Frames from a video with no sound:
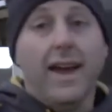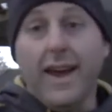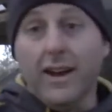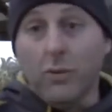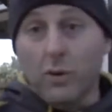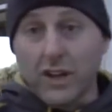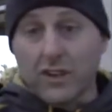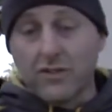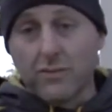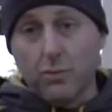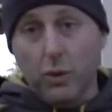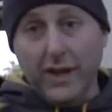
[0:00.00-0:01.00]
And I want to
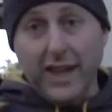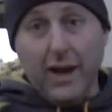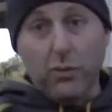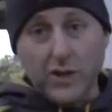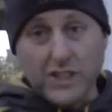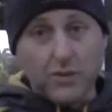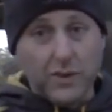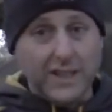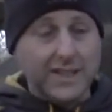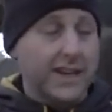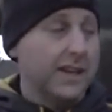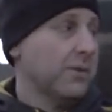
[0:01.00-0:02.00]
work out which
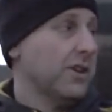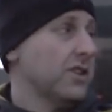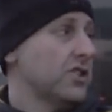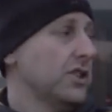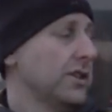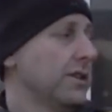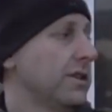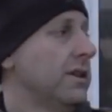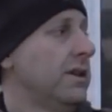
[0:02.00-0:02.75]
release aid I'm going to shoot.